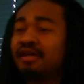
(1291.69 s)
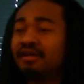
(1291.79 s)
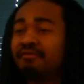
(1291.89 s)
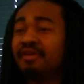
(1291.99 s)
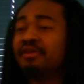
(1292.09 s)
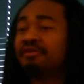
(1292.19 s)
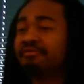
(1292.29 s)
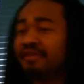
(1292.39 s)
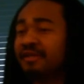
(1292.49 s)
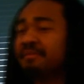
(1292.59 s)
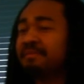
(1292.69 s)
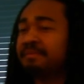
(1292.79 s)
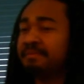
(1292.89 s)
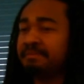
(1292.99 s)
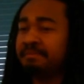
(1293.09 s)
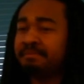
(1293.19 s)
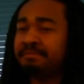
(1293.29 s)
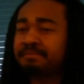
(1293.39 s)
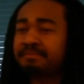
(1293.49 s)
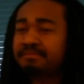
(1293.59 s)
Buy Black, yes,
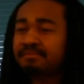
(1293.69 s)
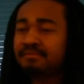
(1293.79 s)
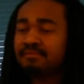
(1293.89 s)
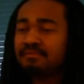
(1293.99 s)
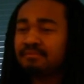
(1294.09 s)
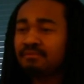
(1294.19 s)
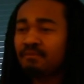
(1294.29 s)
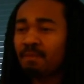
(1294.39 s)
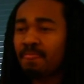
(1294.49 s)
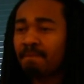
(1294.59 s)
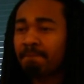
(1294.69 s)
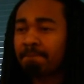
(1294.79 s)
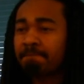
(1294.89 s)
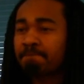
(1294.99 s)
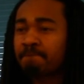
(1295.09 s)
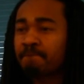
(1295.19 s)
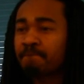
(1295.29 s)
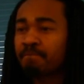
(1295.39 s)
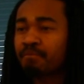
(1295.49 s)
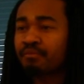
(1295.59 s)
yes. And I'm saying
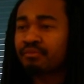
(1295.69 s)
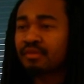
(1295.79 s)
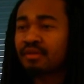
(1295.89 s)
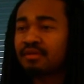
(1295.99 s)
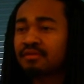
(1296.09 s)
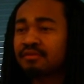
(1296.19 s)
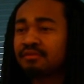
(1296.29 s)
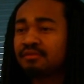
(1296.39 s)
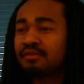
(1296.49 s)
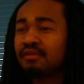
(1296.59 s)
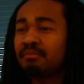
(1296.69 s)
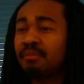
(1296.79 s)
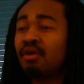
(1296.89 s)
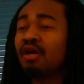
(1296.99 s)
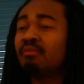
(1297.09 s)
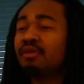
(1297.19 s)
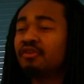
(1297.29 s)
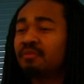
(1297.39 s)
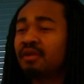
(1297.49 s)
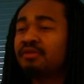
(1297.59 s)
municipal, but it's it was held at
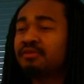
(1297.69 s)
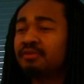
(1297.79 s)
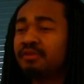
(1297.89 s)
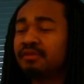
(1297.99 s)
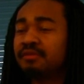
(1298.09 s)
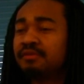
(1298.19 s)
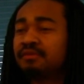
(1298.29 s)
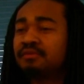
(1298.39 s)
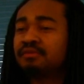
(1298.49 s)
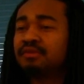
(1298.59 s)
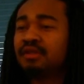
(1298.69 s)
Mohar, yeah, yeah.